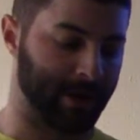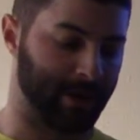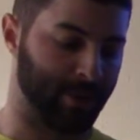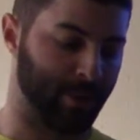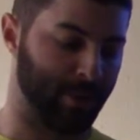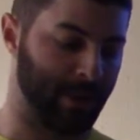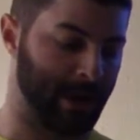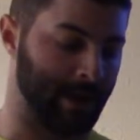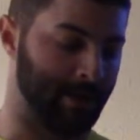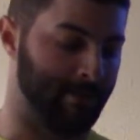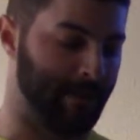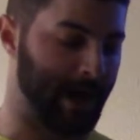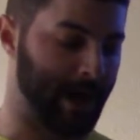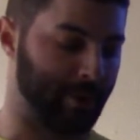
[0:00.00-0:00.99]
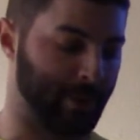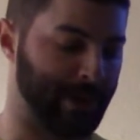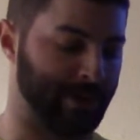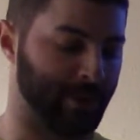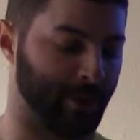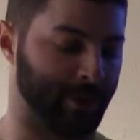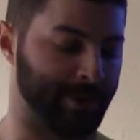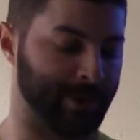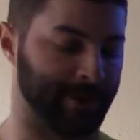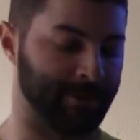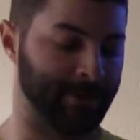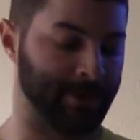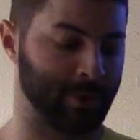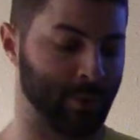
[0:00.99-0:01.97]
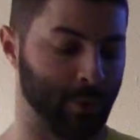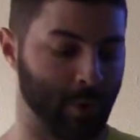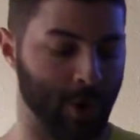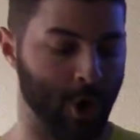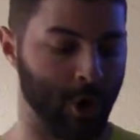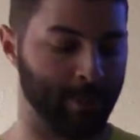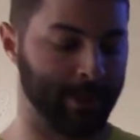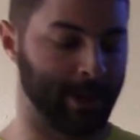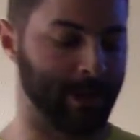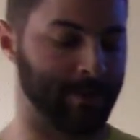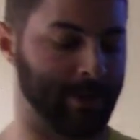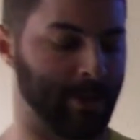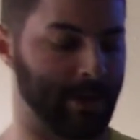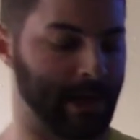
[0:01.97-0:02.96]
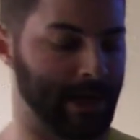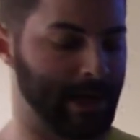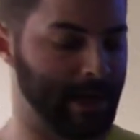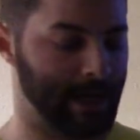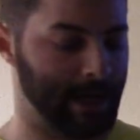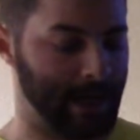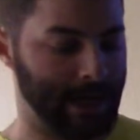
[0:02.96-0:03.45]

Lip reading: through the combined resources of school, home, and community,